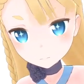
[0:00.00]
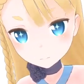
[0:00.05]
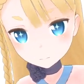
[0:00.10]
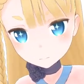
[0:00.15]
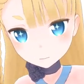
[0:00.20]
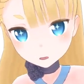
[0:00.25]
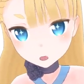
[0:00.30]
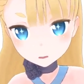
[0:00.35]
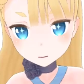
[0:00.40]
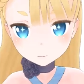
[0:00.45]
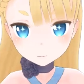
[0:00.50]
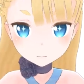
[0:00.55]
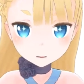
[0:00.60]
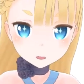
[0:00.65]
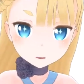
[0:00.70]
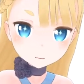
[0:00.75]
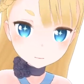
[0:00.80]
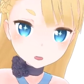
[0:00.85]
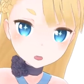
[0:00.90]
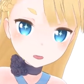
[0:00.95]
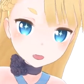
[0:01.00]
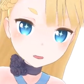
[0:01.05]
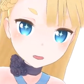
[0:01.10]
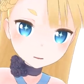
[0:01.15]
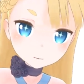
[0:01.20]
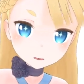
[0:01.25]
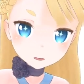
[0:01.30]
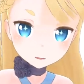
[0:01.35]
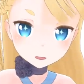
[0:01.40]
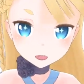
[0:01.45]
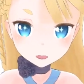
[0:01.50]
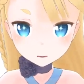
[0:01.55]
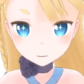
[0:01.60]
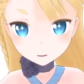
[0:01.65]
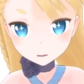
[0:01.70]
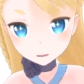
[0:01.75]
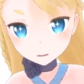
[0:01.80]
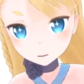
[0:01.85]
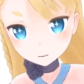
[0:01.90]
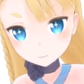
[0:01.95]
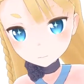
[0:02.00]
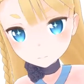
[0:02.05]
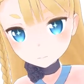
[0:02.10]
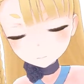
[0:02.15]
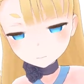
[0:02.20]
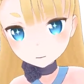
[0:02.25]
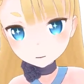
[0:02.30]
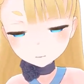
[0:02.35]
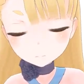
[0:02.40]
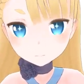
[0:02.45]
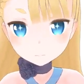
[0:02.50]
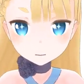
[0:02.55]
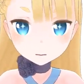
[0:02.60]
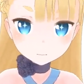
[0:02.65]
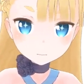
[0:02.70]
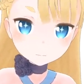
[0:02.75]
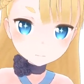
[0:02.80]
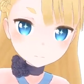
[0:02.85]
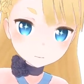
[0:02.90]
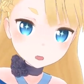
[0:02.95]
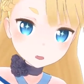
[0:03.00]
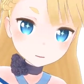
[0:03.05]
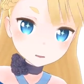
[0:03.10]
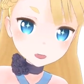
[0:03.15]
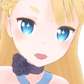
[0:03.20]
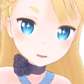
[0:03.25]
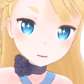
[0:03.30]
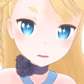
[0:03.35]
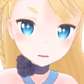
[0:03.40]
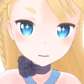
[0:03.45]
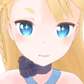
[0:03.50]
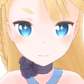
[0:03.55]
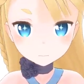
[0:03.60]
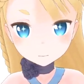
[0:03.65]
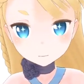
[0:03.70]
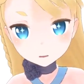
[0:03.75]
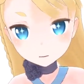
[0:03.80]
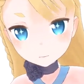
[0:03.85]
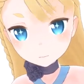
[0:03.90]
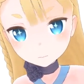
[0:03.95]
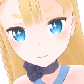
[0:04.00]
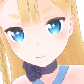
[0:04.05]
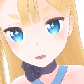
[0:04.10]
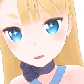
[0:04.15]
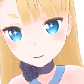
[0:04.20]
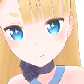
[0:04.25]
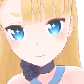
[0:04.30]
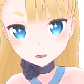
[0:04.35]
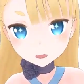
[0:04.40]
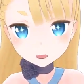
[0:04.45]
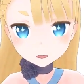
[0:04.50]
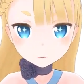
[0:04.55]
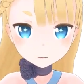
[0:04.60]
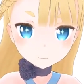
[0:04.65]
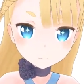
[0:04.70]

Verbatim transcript: Please subscribe to my channel. And if you like it, please thumbs up.